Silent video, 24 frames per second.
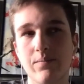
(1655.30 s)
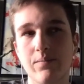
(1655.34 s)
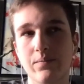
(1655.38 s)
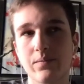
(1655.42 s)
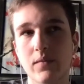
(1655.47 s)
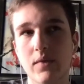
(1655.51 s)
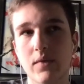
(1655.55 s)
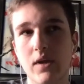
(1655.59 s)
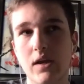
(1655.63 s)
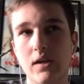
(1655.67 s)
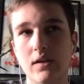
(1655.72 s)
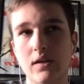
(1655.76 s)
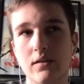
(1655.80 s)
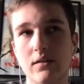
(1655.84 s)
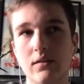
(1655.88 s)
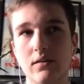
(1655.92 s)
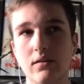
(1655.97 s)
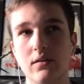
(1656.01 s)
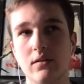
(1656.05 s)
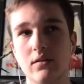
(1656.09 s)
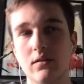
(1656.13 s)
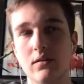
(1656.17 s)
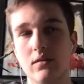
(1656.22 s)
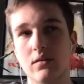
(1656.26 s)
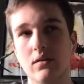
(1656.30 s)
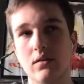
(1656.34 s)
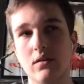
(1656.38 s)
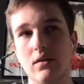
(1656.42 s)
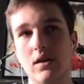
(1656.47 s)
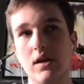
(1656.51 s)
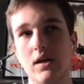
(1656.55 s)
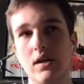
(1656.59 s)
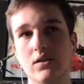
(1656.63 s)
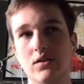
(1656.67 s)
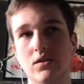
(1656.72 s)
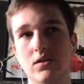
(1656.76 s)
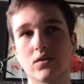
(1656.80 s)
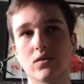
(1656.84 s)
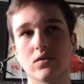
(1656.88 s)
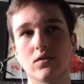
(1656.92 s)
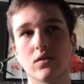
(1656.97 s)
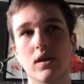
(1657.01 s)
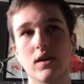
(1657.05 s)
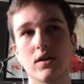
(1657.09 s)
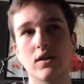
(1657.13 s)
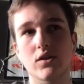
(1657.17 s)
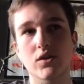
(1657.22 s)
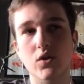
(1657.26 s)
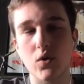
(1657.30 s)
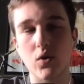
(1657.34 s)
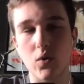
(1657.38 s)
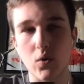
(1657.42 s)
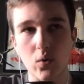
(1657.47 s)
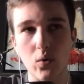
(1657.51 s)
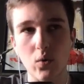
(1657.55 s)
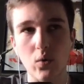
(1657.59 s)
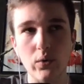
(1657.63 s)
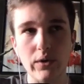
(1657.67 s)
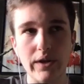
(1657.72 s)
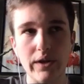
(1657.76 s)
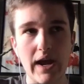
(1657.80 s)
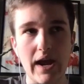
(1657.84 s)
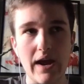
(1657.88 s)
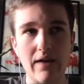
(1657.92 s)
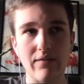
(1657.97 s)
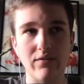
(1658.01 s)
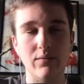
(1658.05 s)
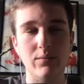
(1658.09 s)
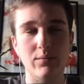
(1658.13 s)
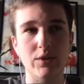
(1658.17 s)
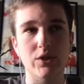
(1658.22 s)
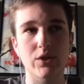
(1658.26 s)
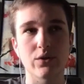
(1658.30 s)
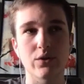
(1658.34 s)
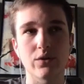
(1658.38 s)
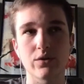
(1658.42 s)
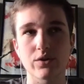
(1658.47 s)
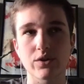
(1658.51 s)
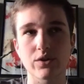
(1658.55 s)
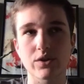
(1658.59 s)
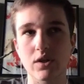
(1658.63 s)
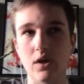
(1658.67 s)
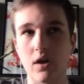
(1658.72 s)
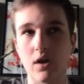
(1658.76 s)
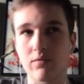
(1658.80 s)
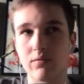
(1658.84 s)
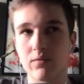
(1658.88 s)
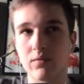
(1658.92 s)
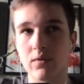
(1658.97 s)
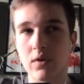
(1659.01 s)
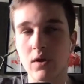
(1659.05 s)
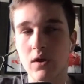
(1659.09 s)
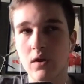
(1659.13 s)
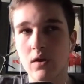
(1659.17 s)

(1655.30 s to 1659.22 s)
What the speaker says: And it's cool to have the material stuff,